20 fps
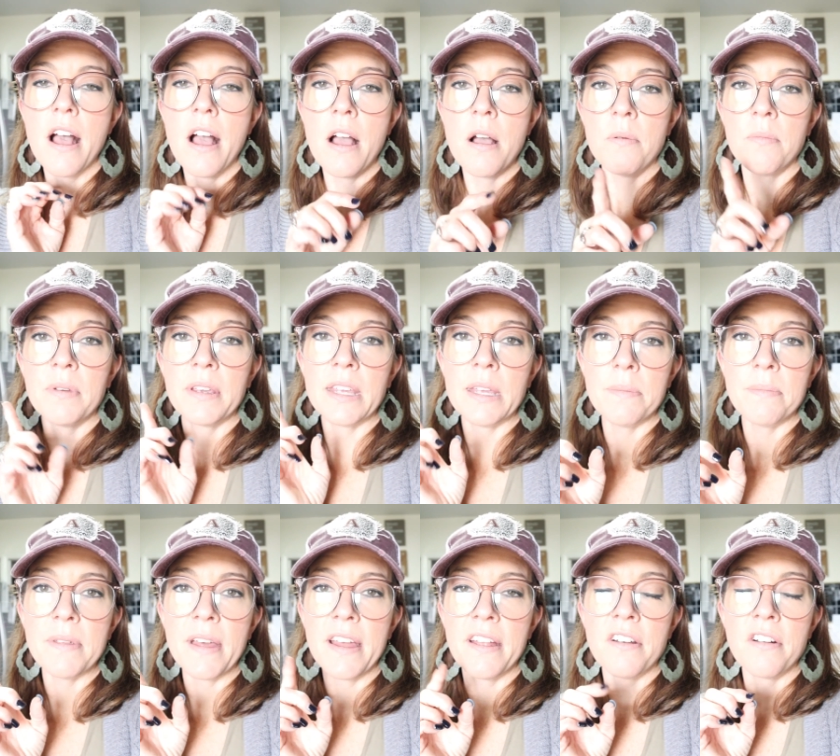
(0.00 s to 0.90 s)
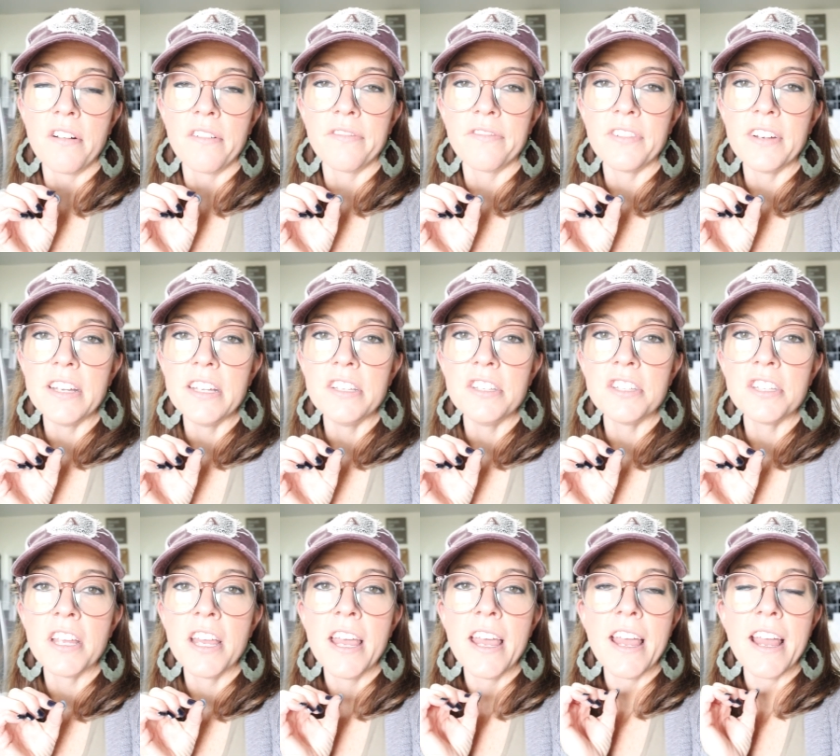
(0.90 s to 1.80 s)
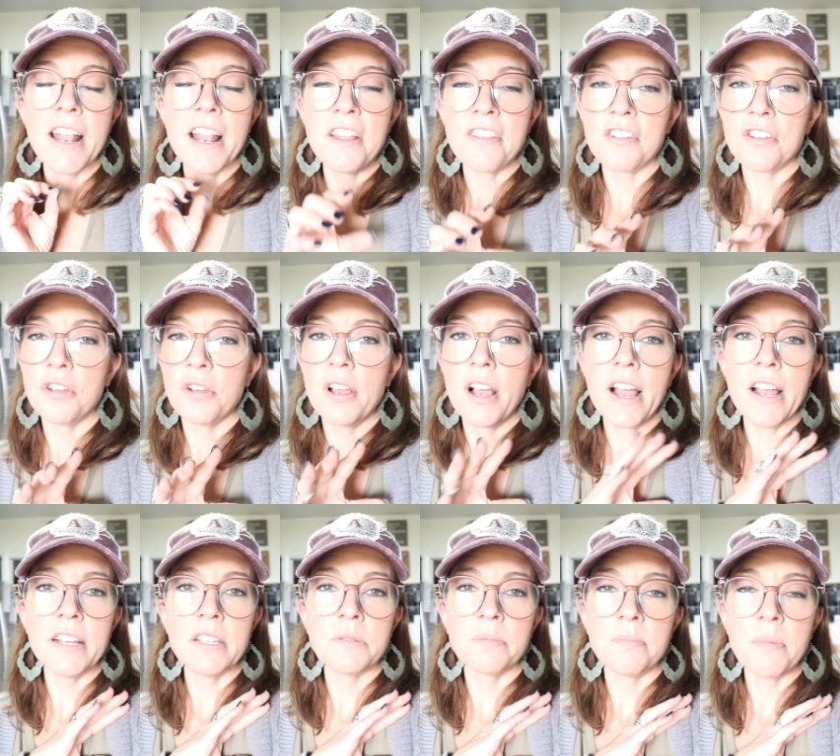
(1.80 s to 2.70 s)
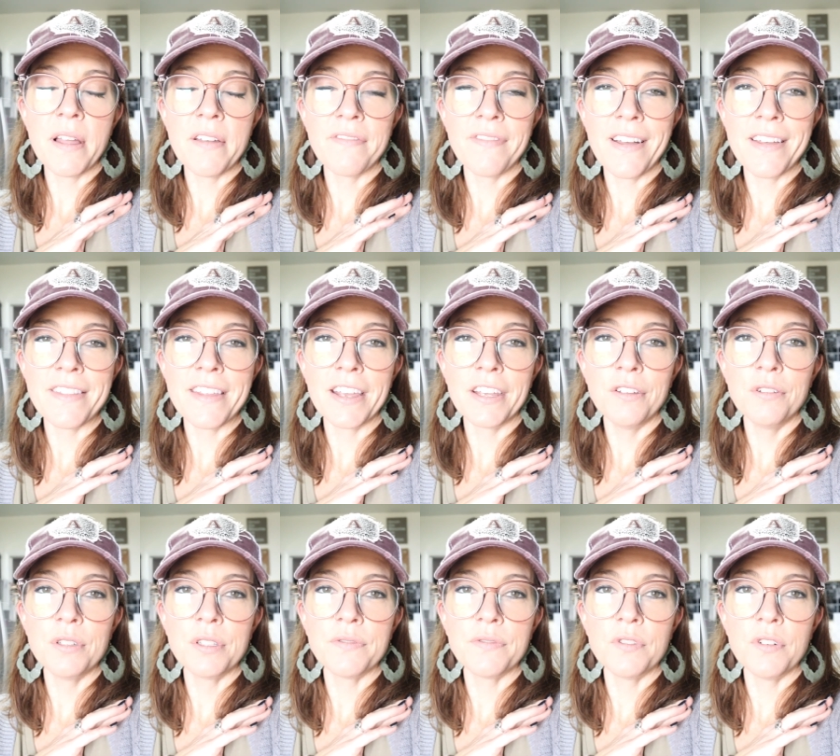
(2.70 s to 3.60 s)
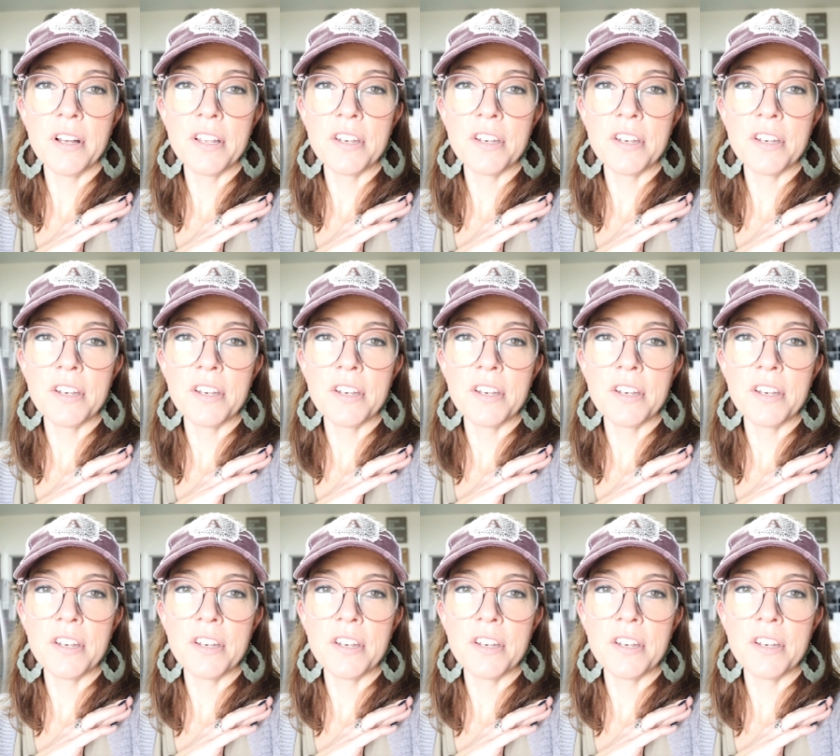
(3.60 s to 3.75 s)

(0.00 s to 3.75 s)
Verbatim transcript: Um, we keep that in our fridge, and I thought you guys might find that useful.